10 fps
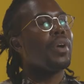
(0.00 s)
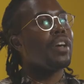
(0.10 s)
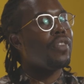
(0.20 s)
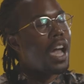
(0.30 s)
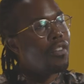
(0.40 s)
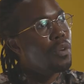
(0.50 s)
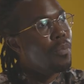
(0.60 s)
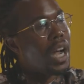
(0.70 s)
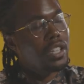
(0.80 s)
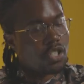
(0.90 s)
But if
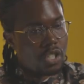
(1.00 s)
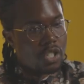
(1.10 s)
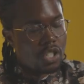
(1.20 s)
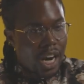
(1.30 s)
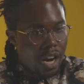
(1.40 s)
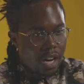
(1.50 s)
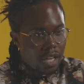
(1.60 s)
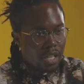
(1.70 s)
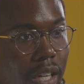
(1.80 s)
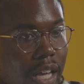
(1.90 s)
everybody
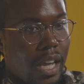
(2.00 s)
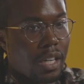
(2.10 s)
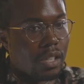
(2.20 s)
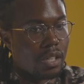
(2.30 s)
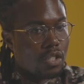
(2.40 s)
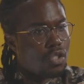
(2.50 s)
shared and